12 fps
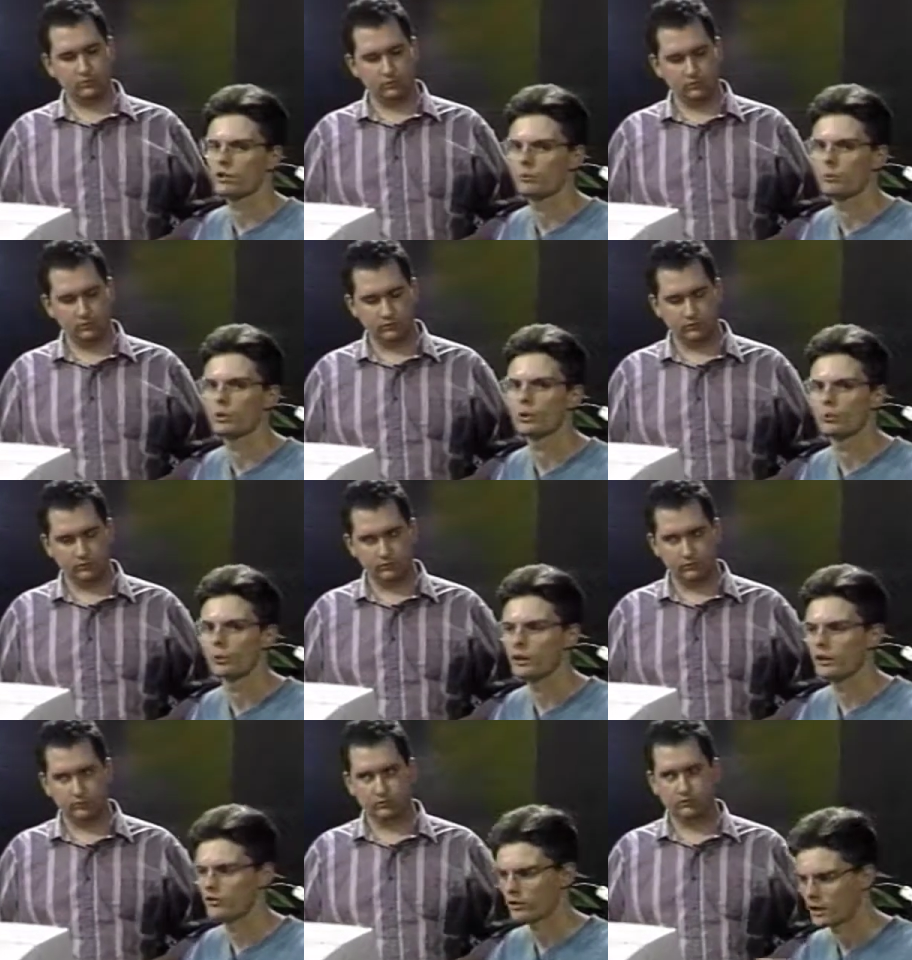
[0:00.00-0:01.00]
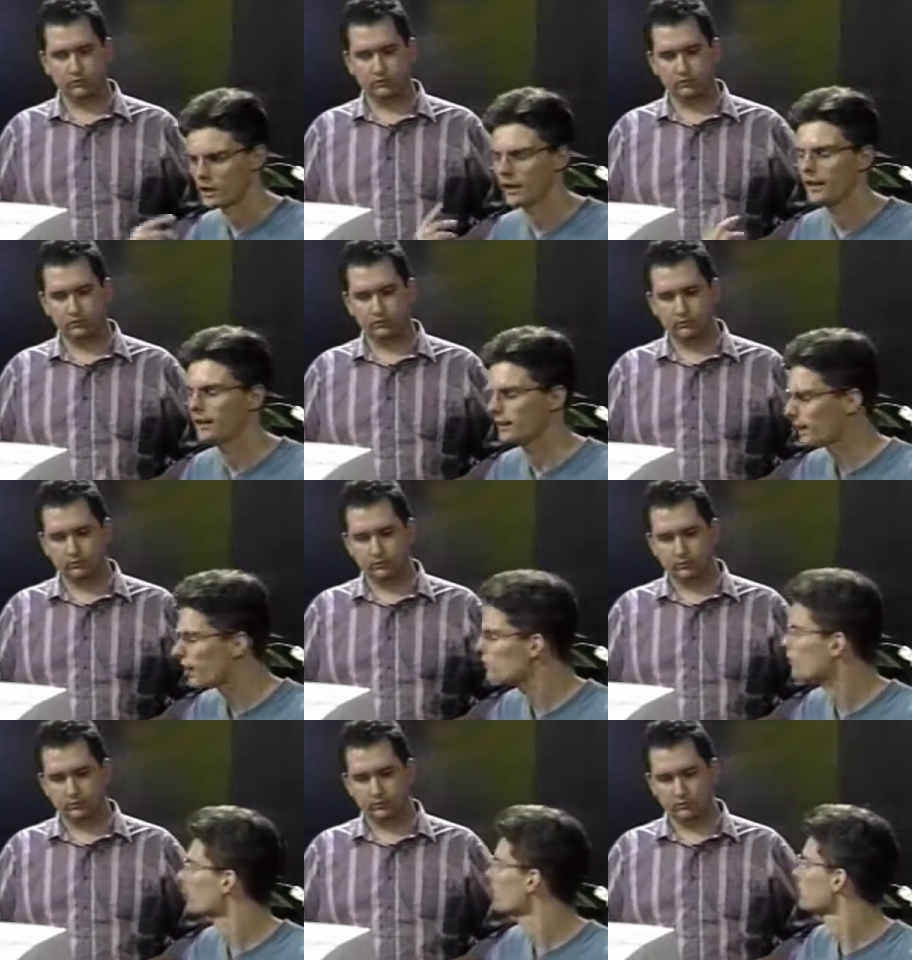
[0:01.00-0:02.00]
Speaker 1: the computer reads. It
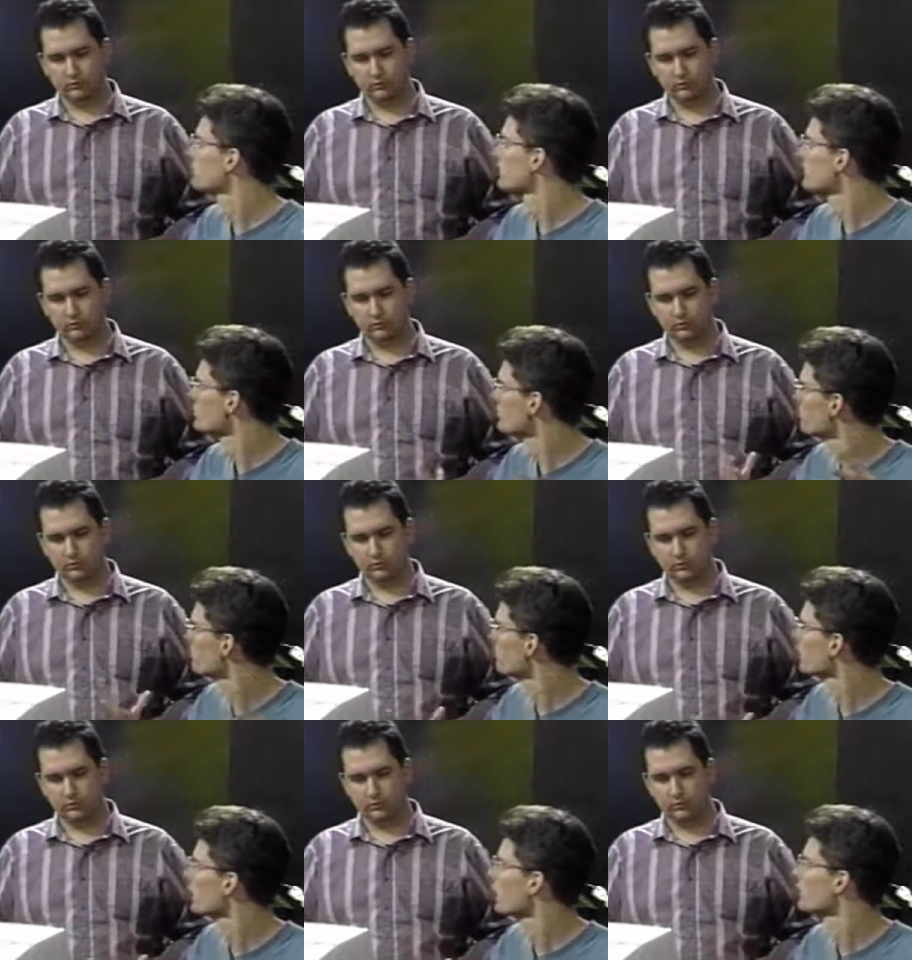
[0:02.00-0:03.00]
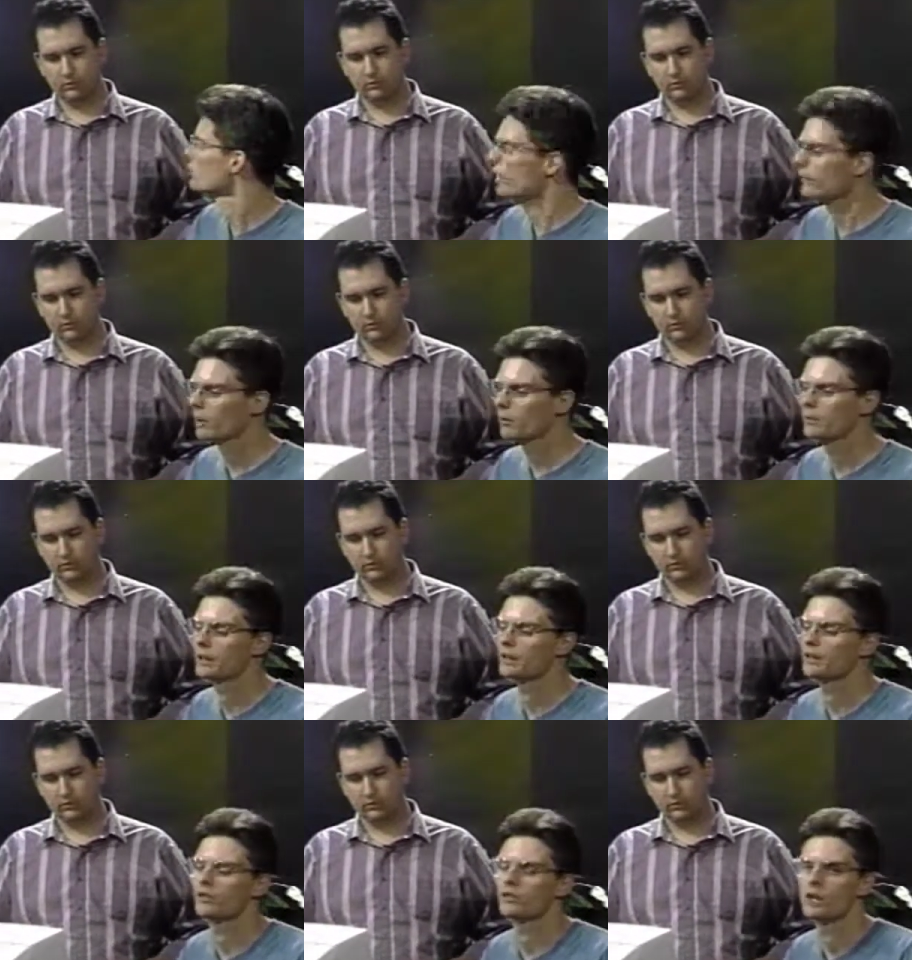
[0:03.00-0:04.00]
has all the information about your hard drive, how
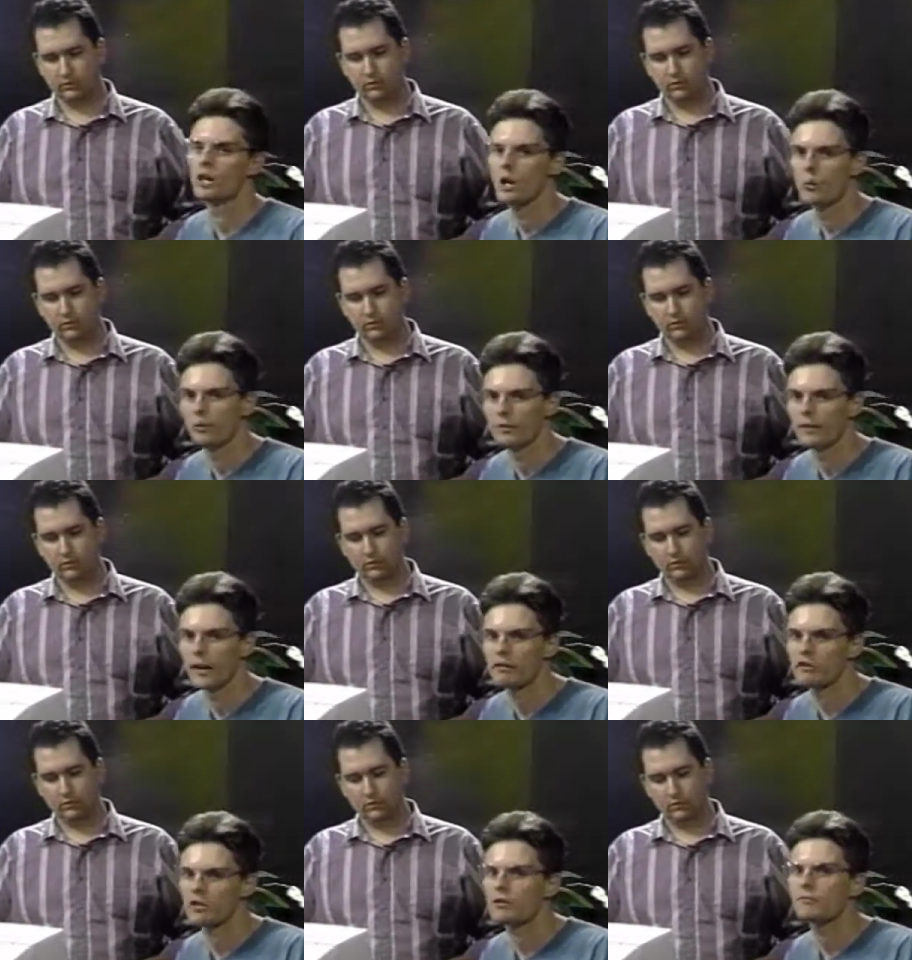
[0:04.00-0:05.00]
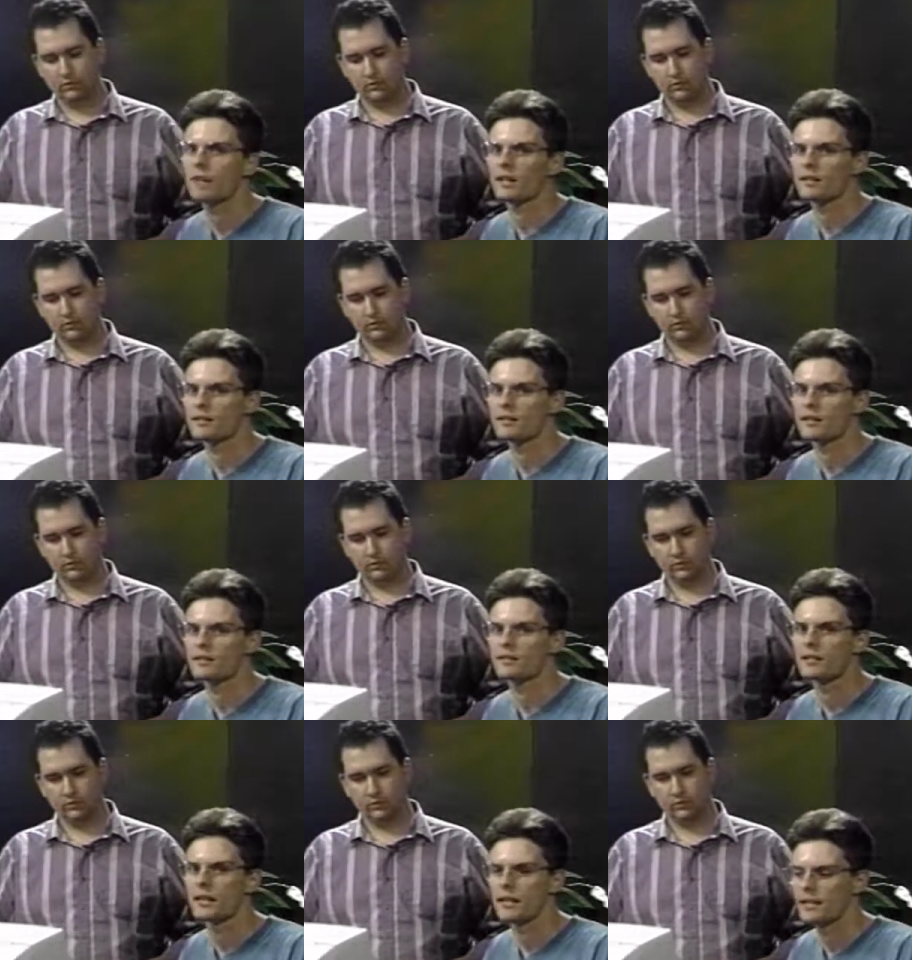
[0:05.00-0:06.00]
big it is. When a virus infects
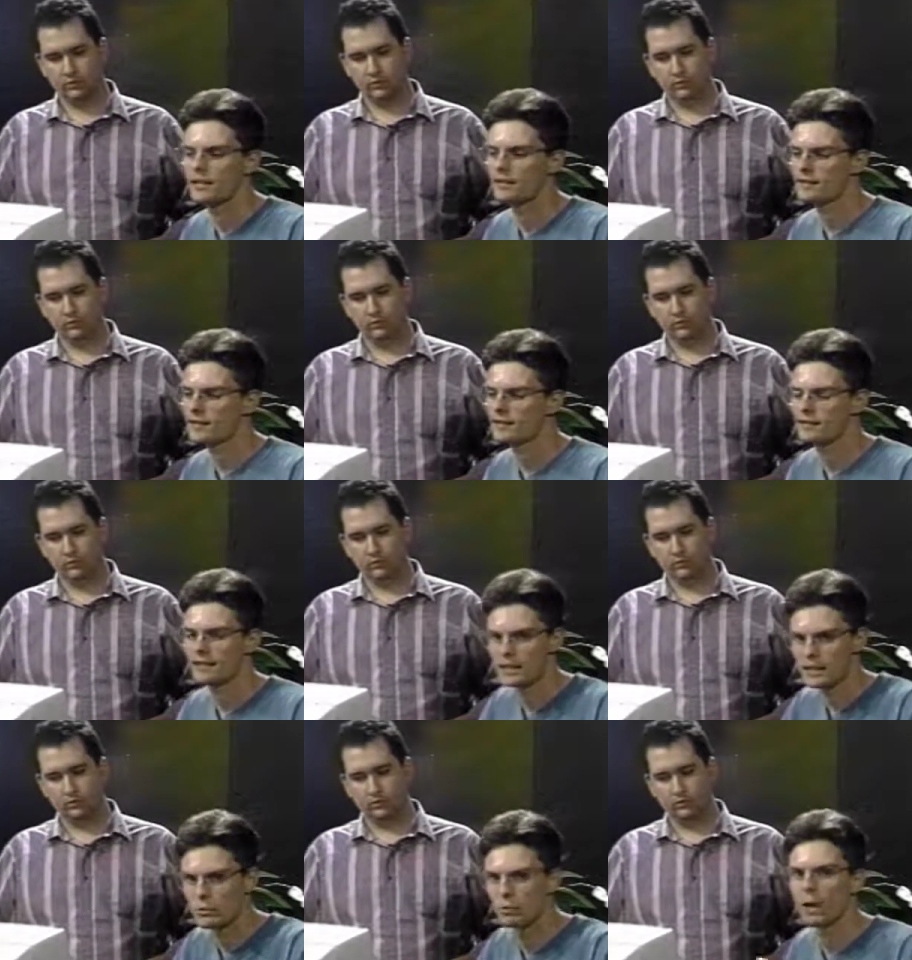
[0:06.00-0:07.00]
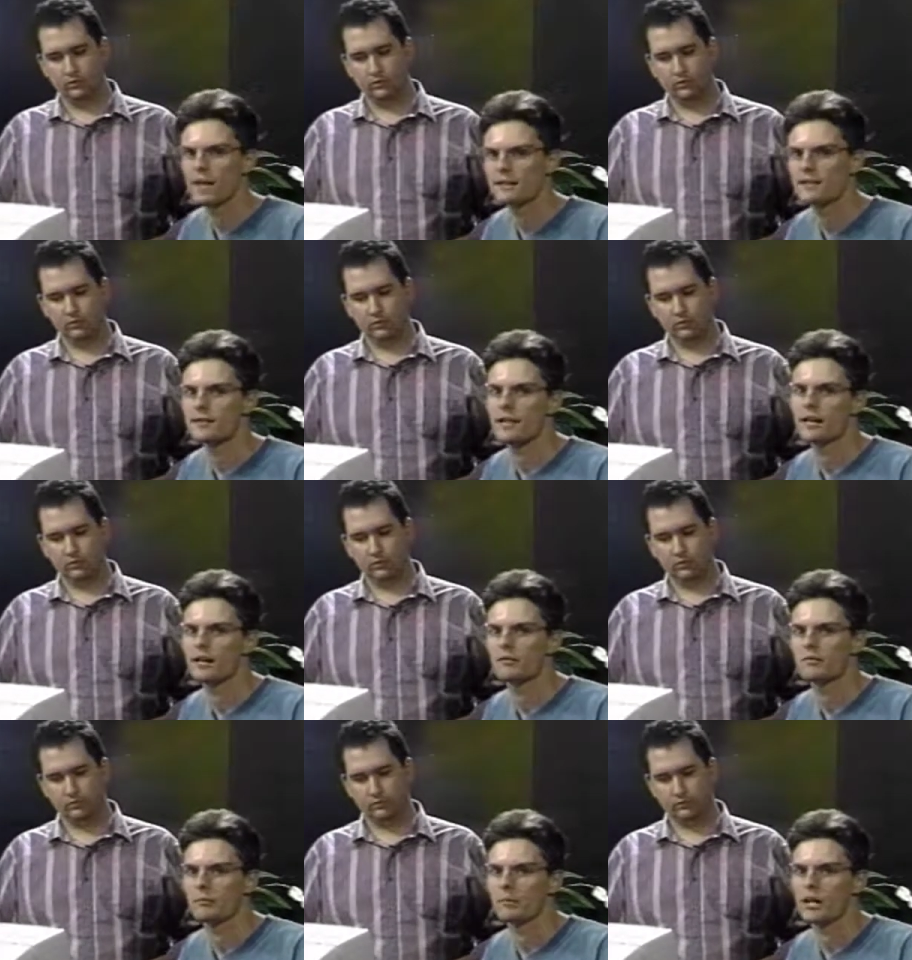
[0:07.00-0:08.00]
this, it essentially erases that
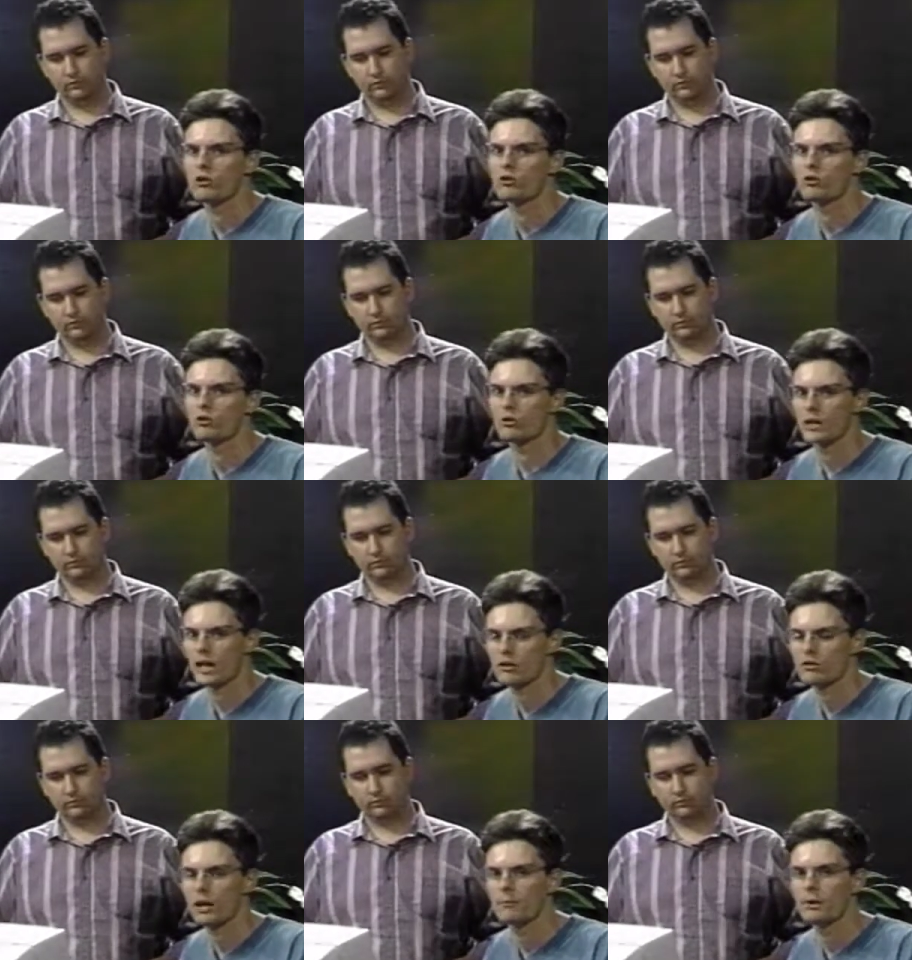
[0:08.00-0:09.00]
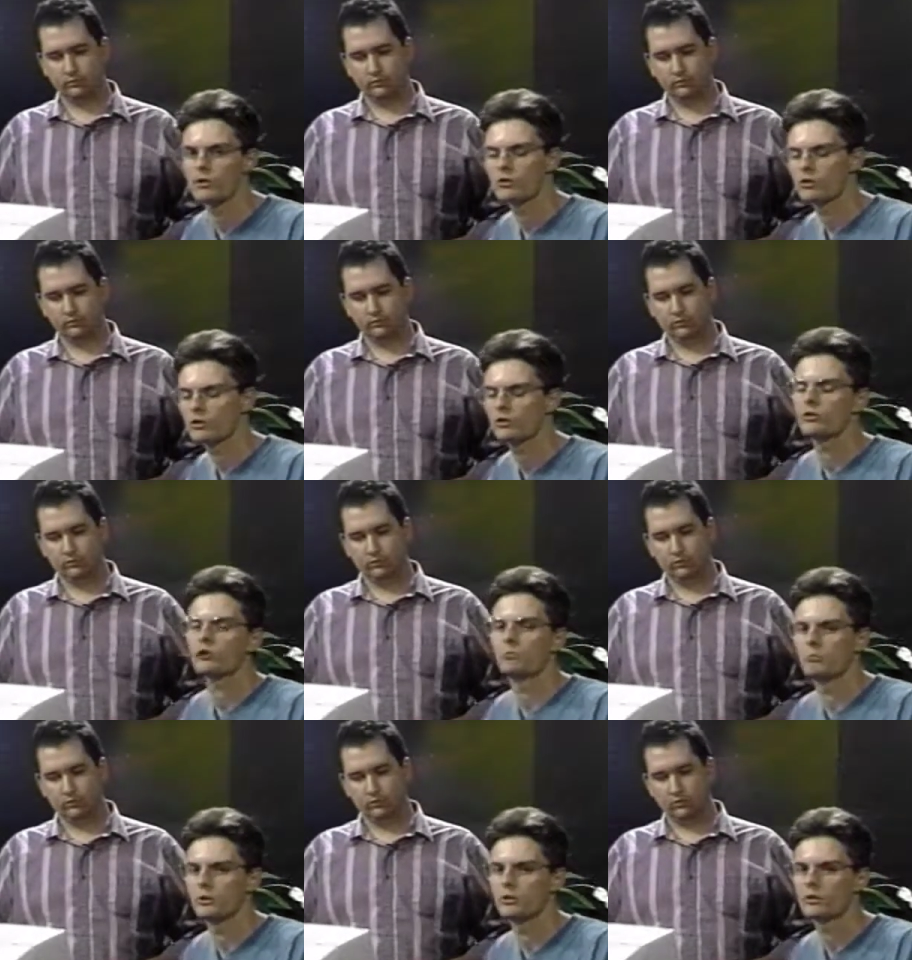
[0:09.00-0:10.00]
information. So next time that you turn your
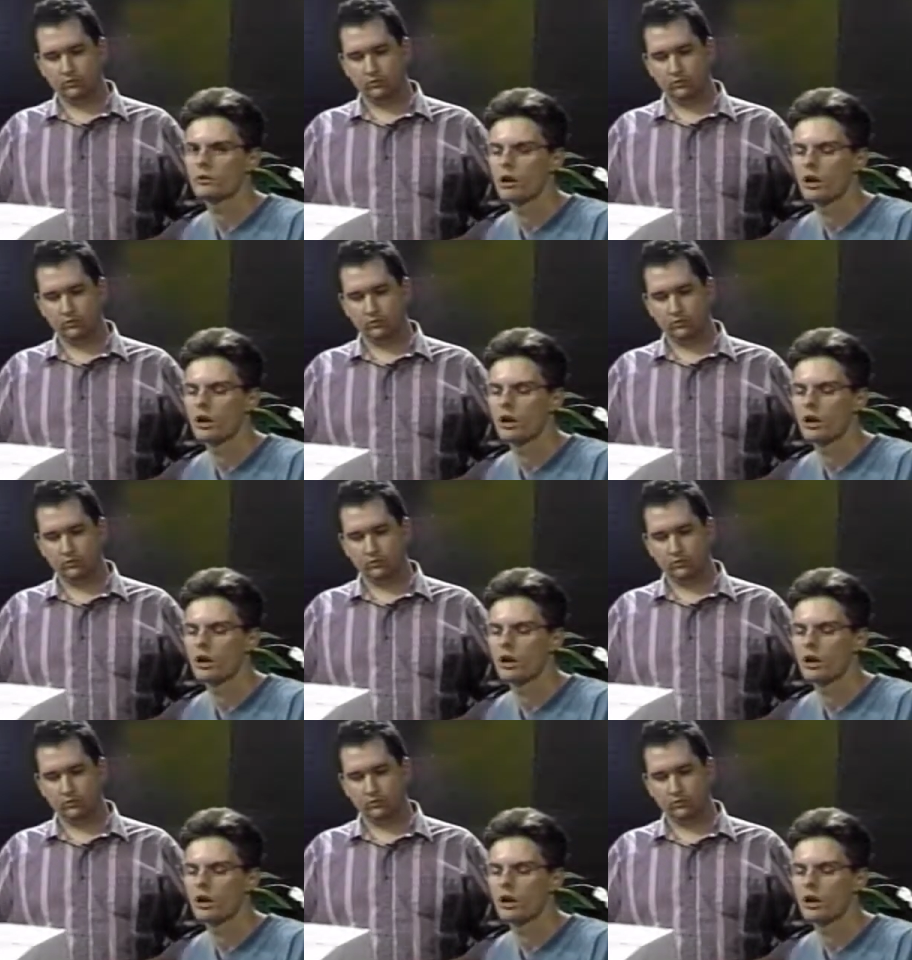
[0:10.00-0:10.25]
computer